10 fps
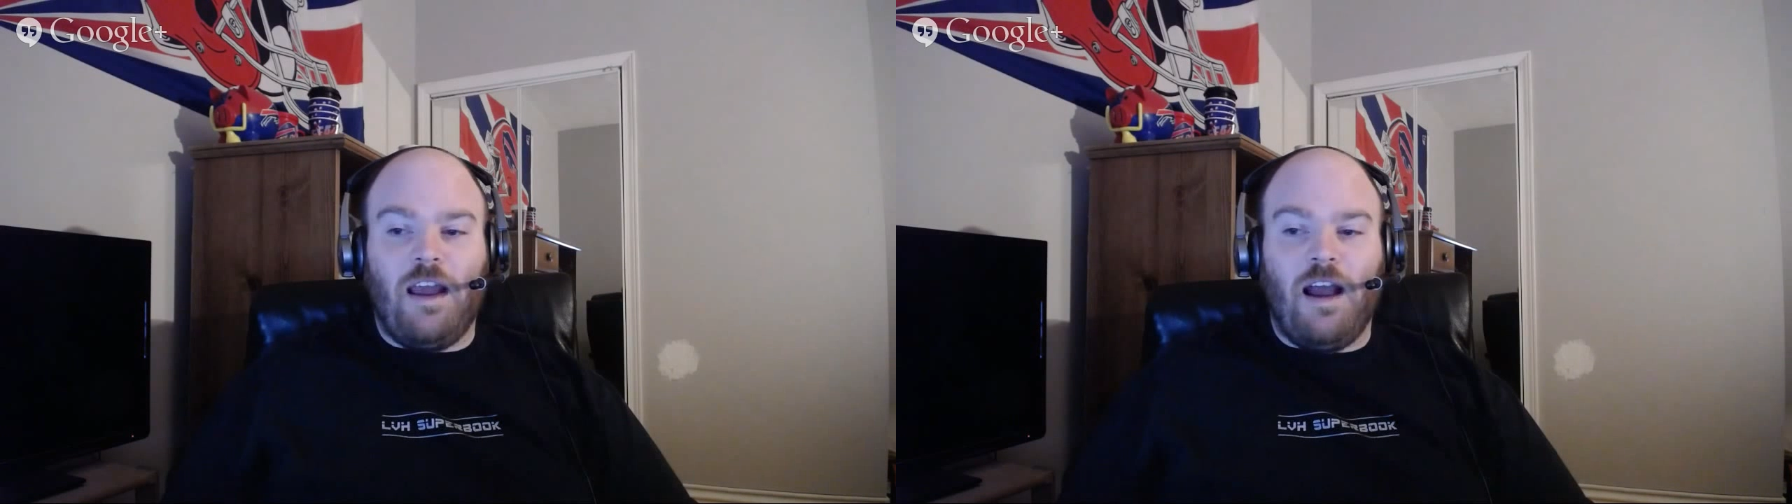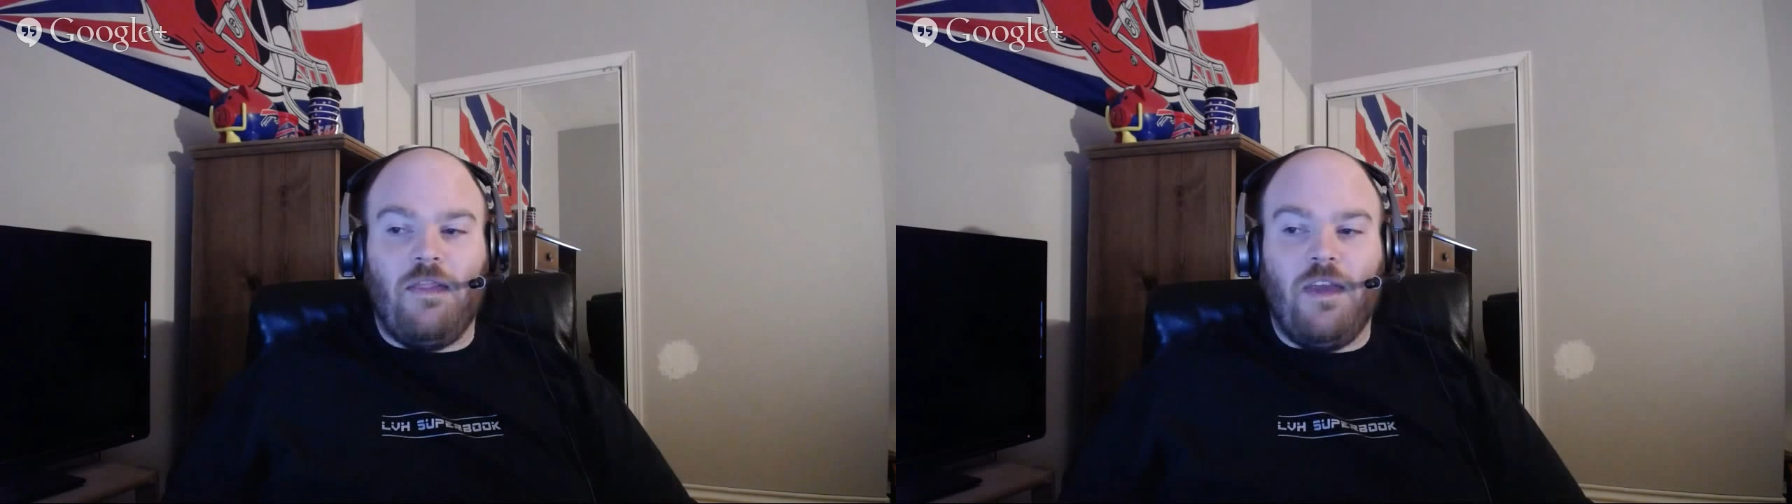
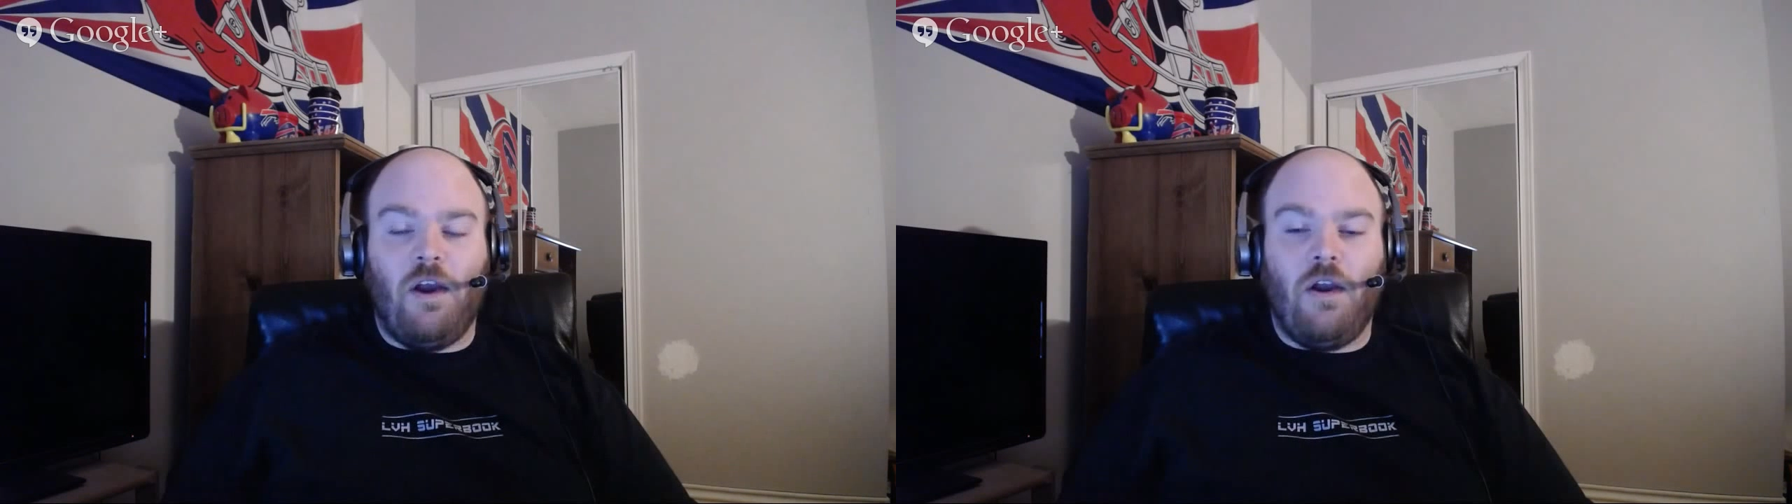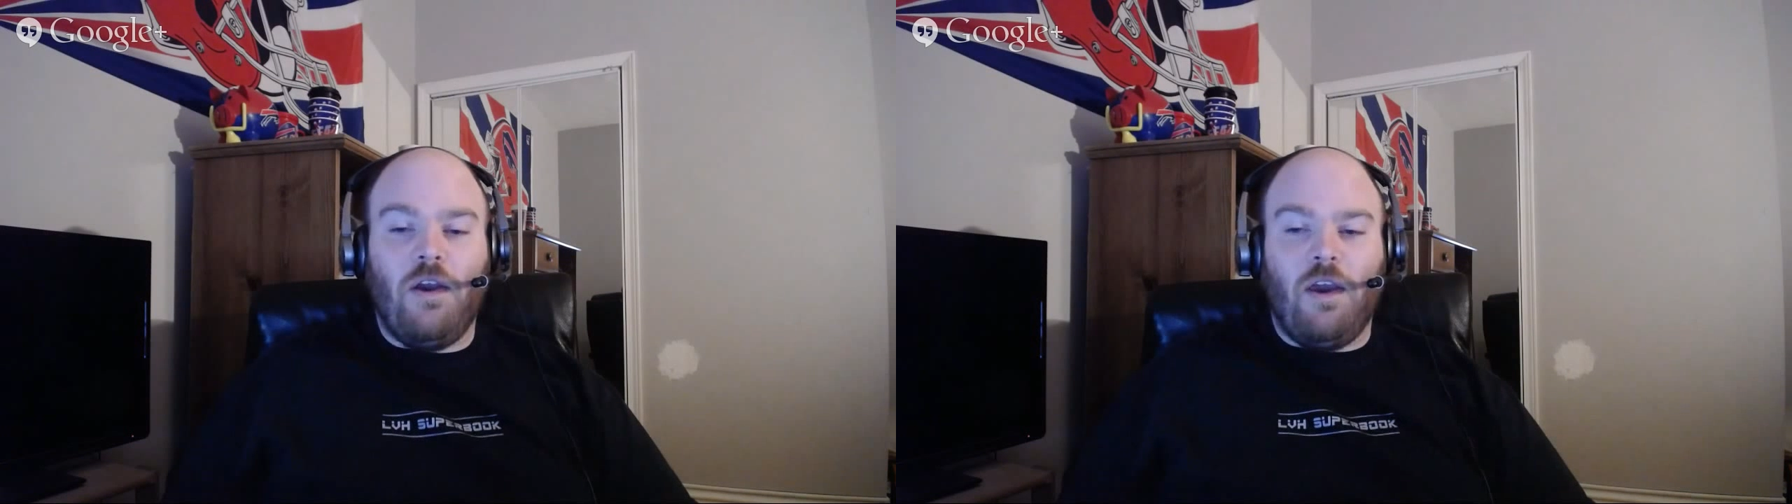getting
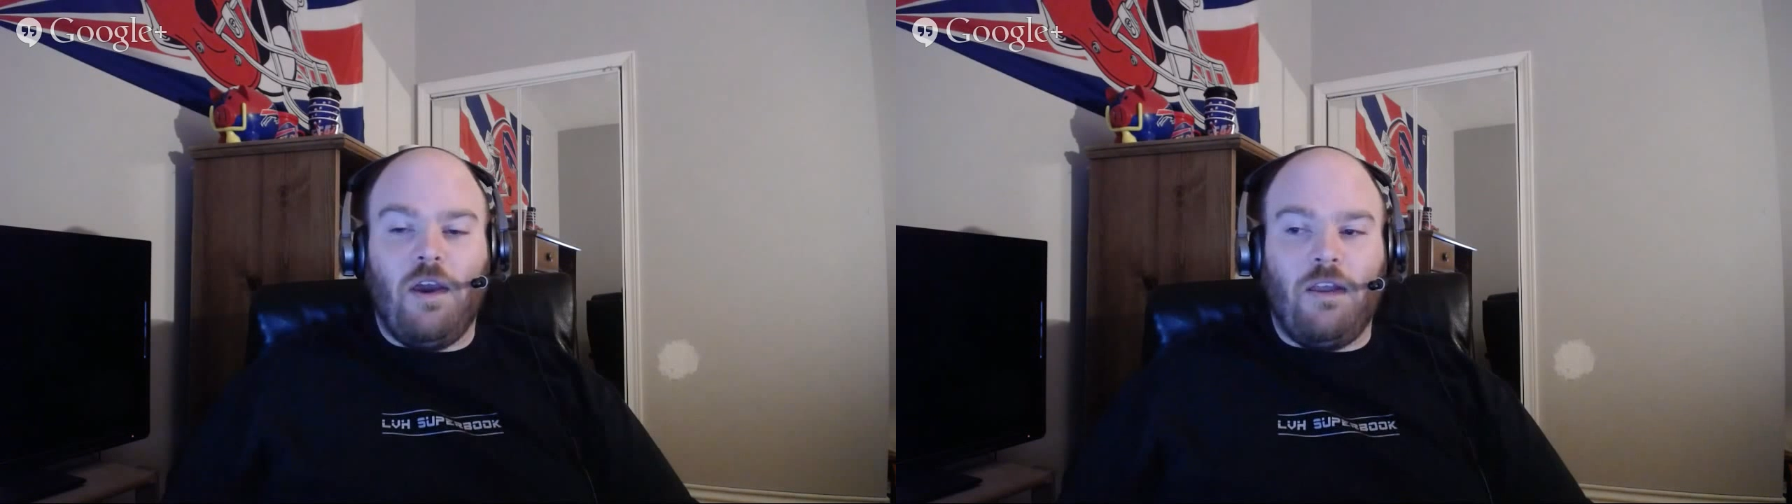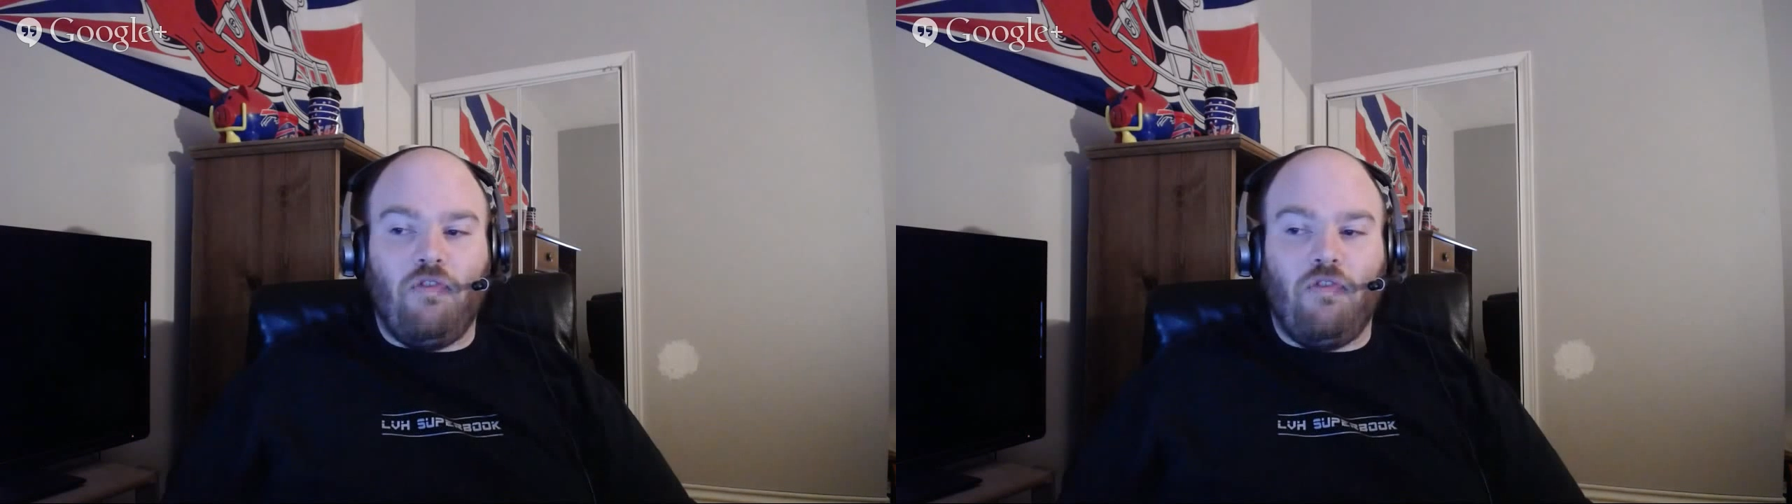on there,